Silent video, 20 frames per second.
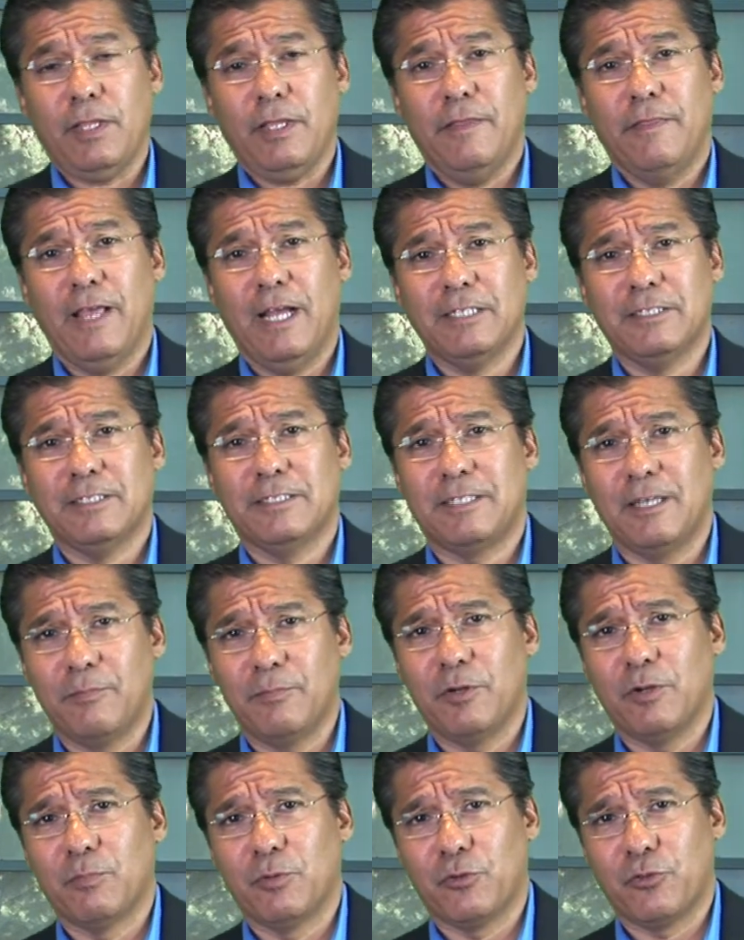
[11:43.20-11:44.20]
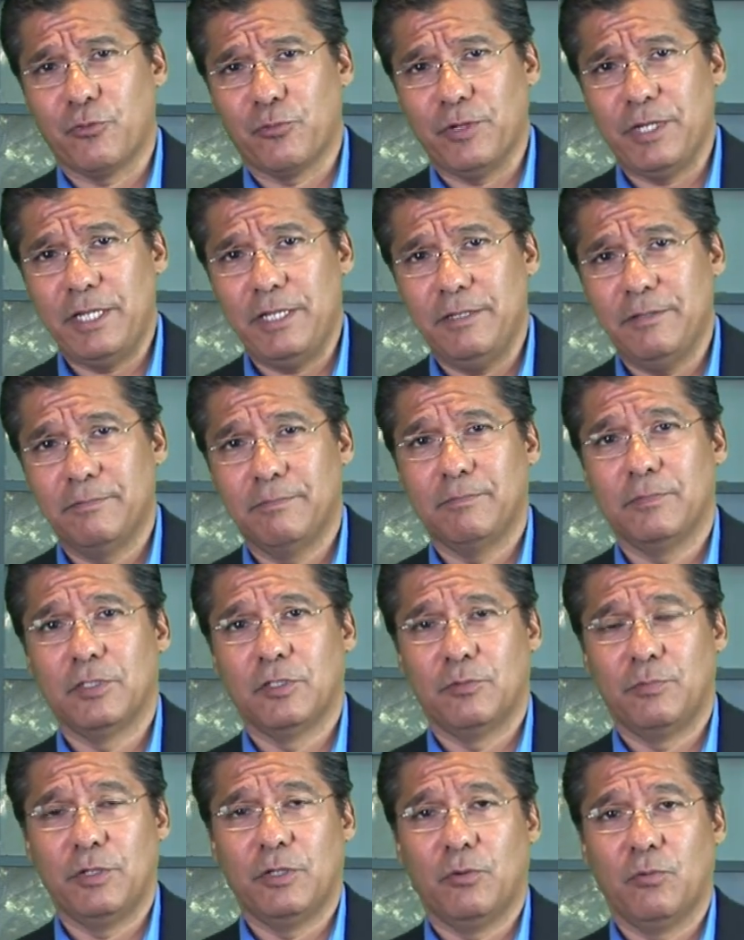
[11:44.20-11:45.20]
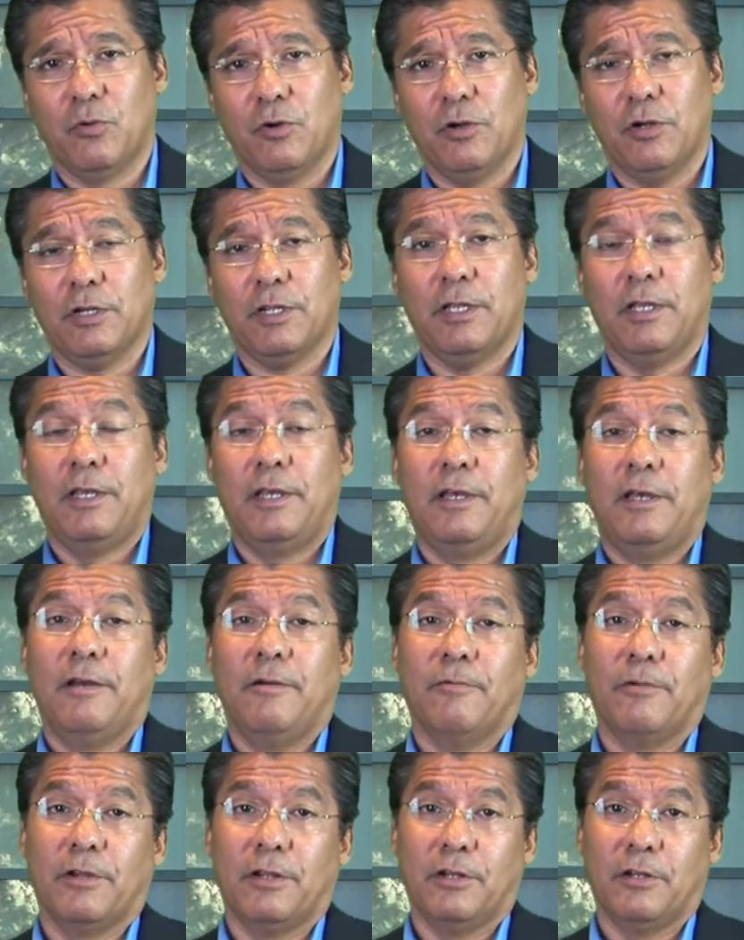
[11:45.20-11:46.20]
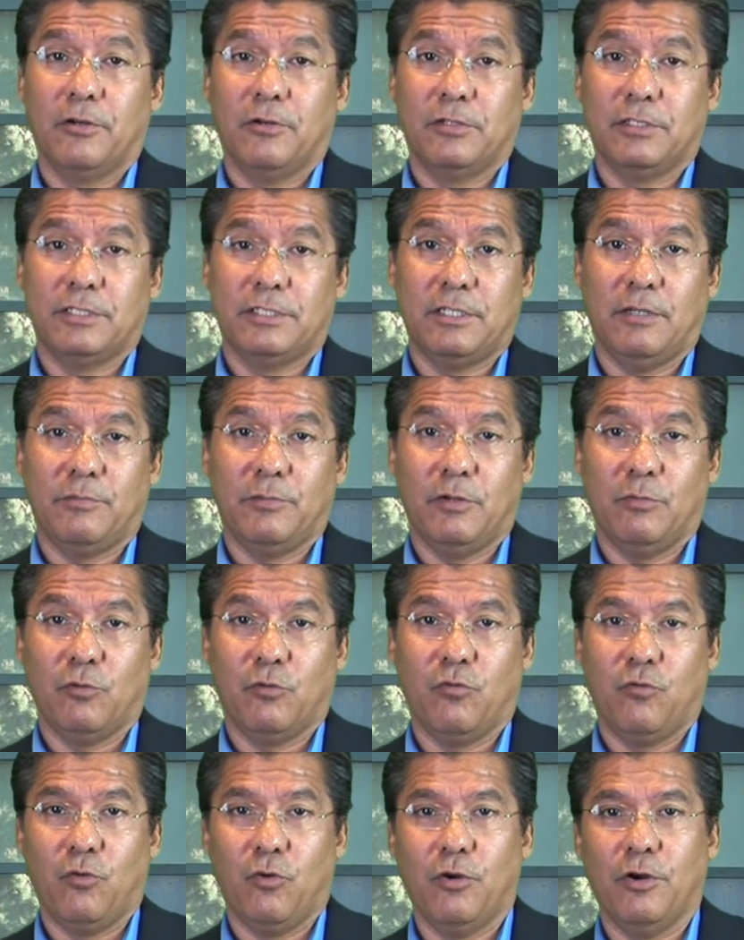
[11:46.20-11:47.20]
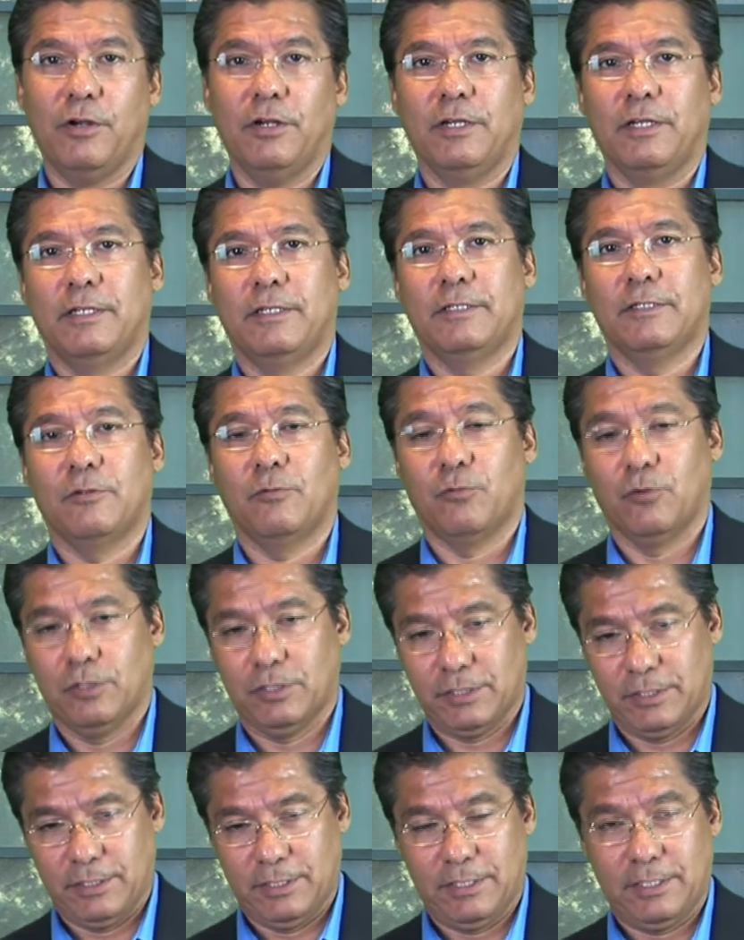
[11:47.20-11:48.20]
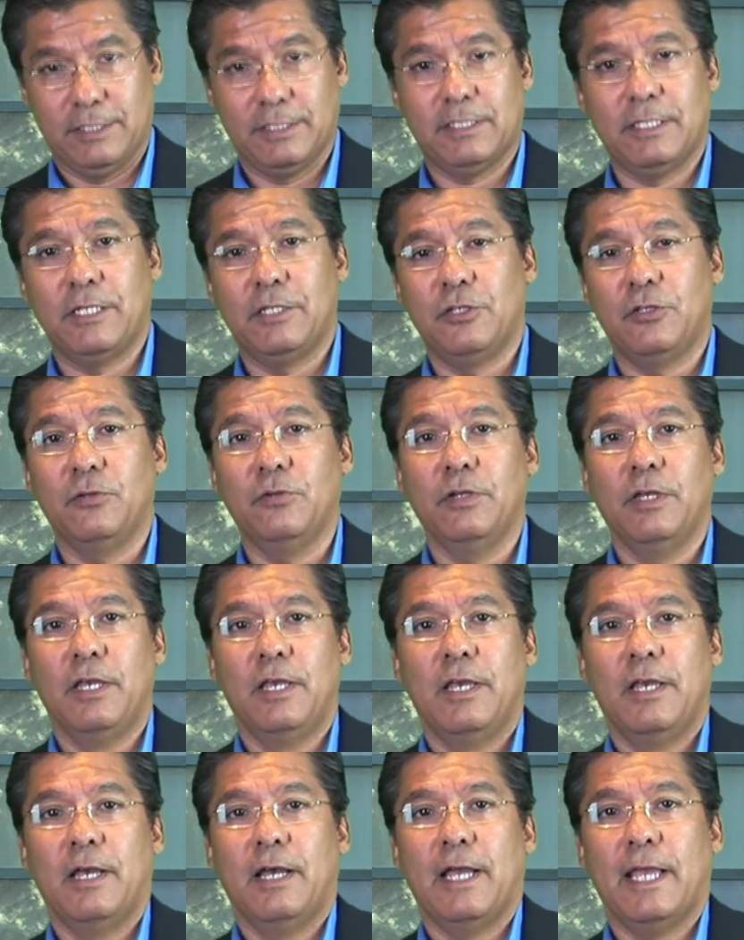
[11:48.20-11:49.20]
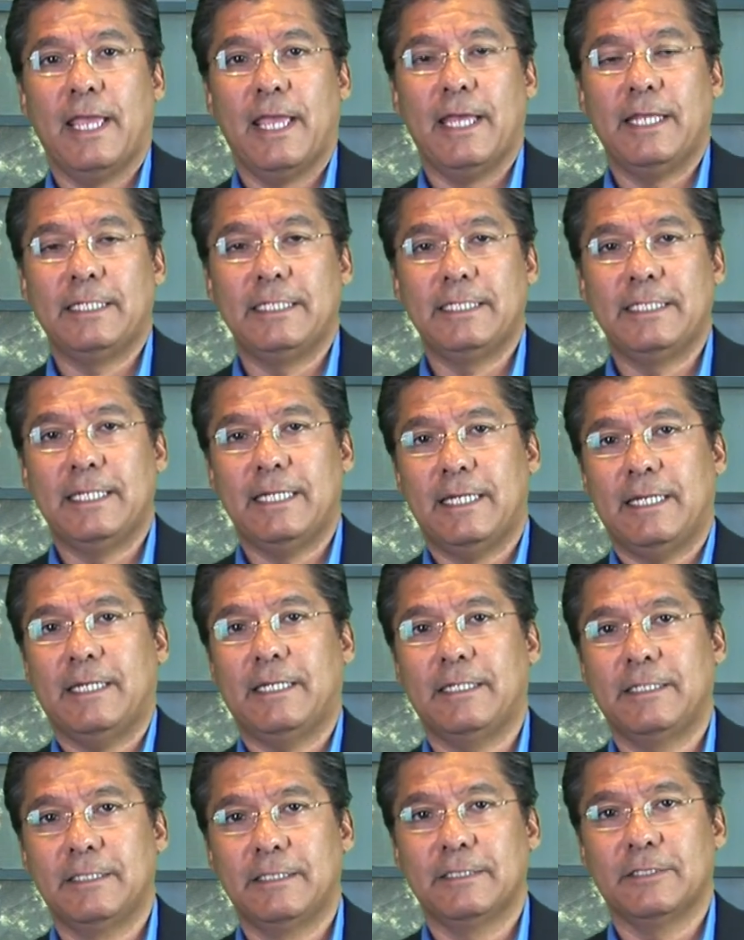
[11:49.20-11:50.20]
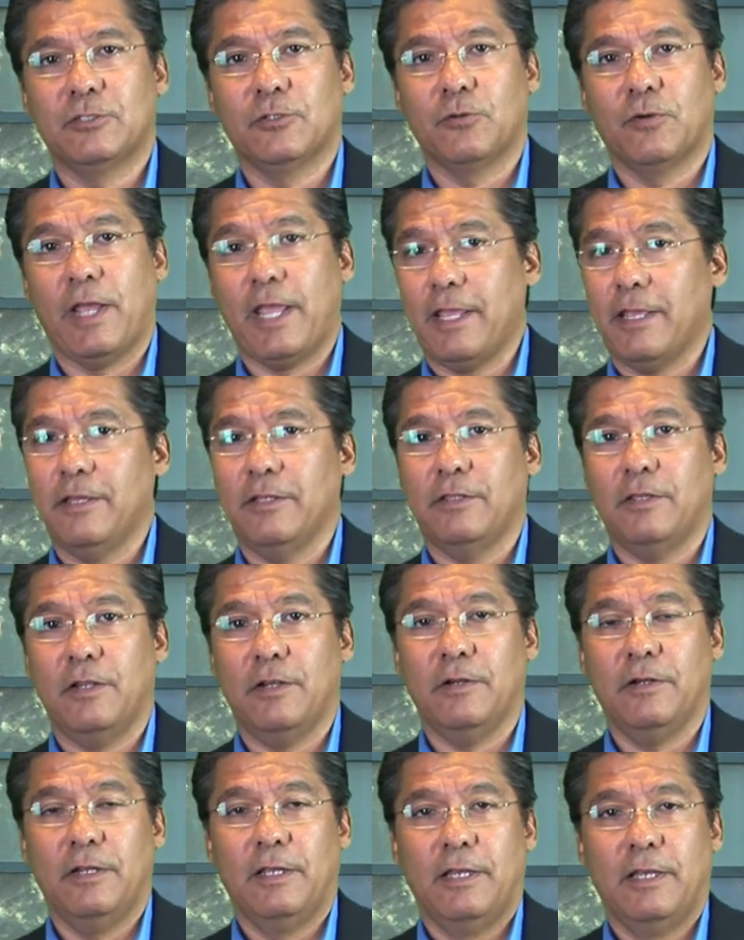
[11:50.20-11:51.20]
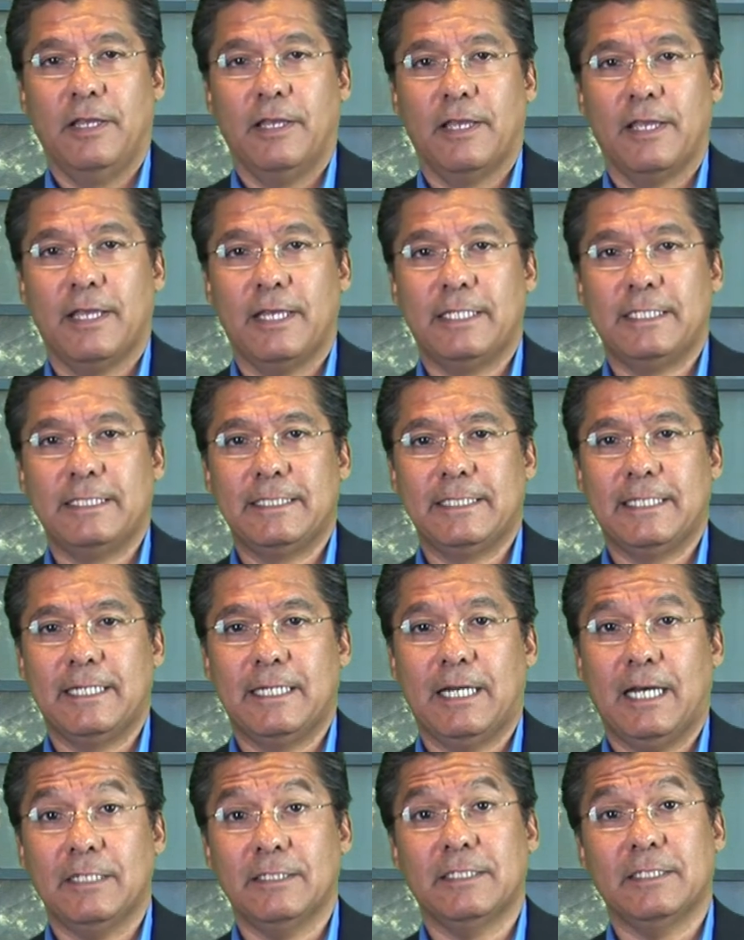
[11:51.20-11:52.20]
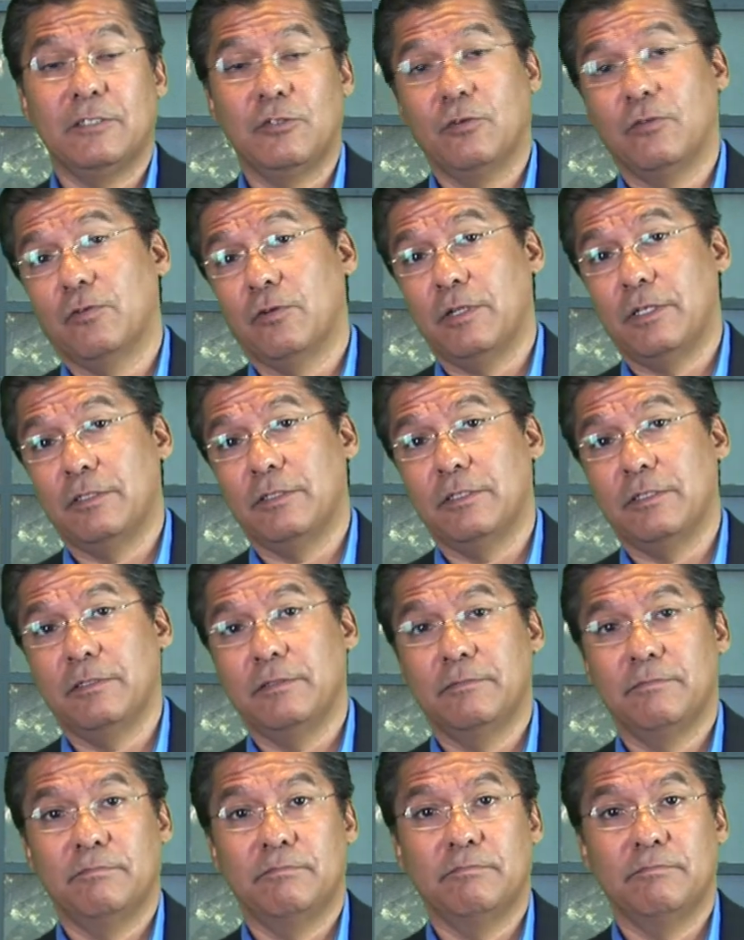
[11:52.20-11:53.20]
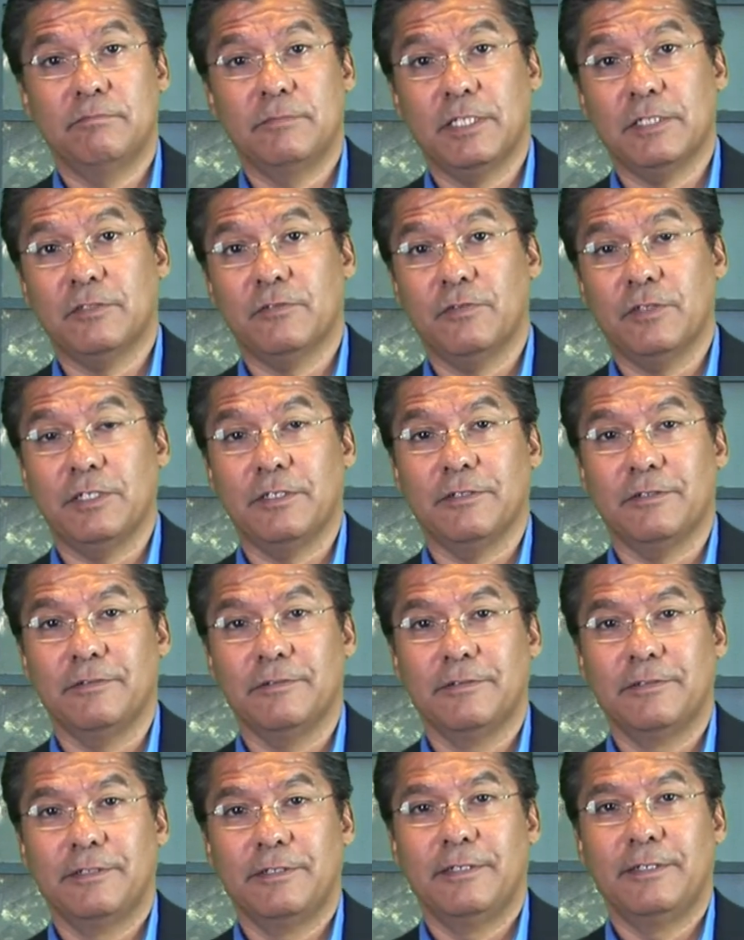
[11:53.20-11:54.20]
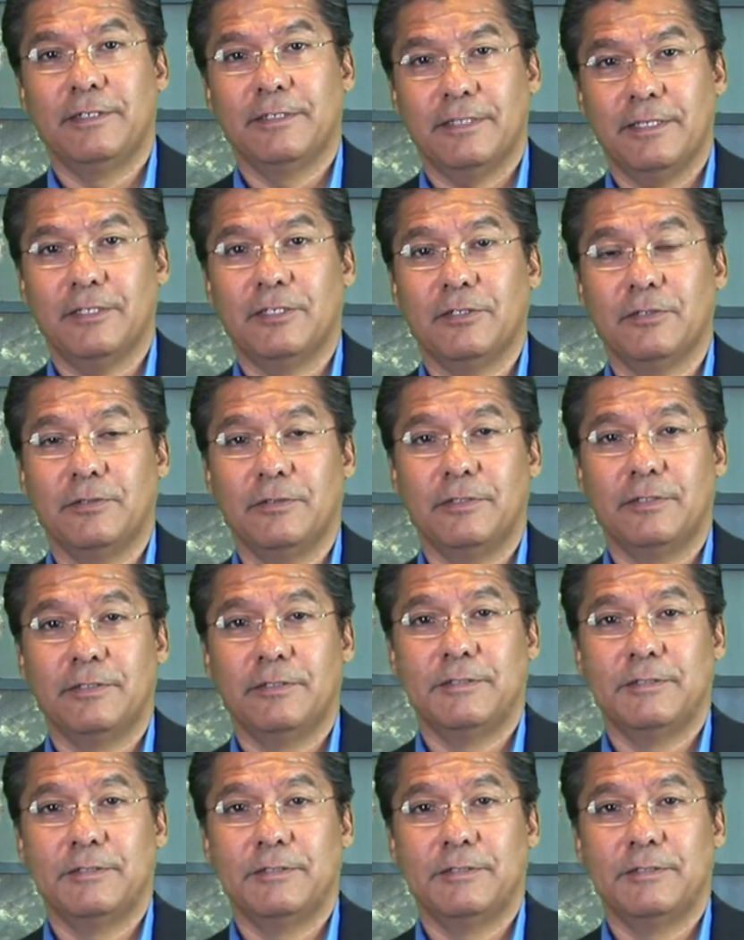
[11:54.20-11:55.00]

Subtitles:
that's step number 3. A little bit of work. We're going to go to step number 4. The work's going to continue, and so hang in there, and I'll see you over on the next video. Thank you.